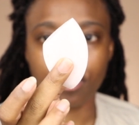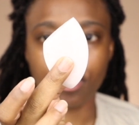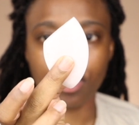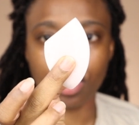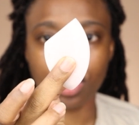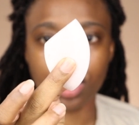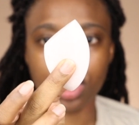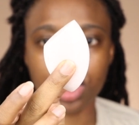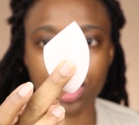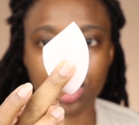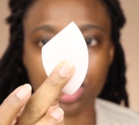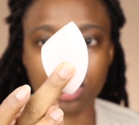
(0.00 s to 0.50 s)

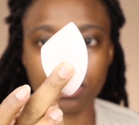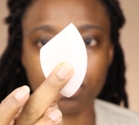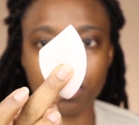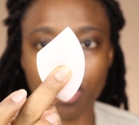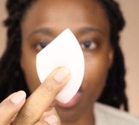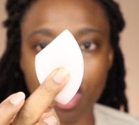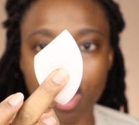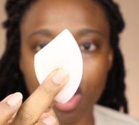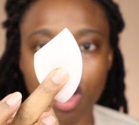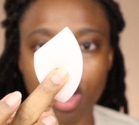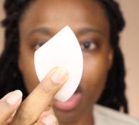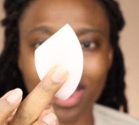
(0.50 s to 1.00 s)
Very
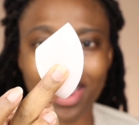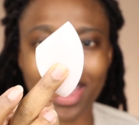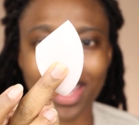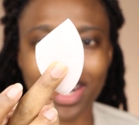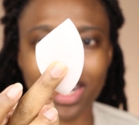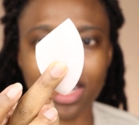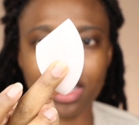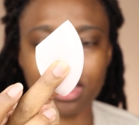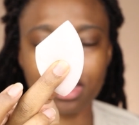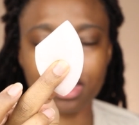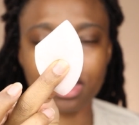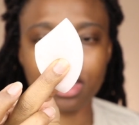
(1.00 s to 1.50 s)
small, and
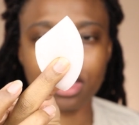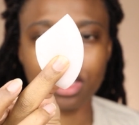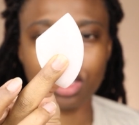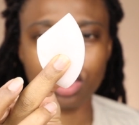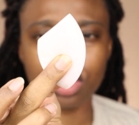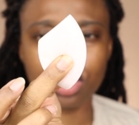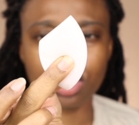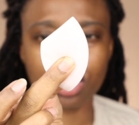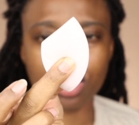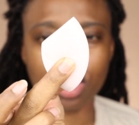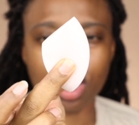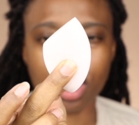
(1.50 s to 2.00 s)
it's still
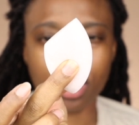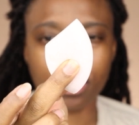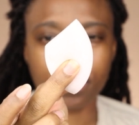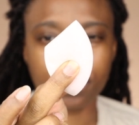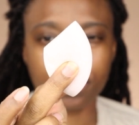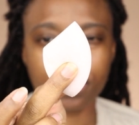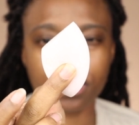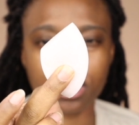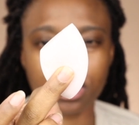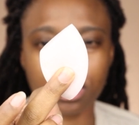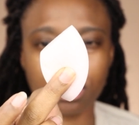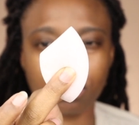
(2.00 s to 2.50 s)

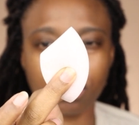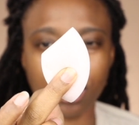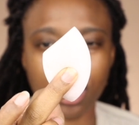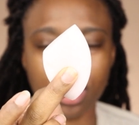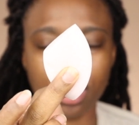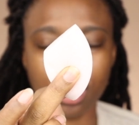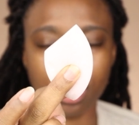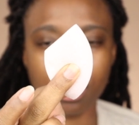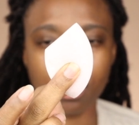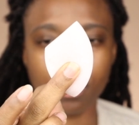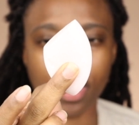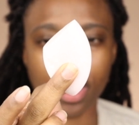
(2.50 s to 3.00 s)
soft right
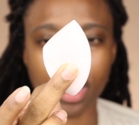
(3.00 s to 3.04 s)
now.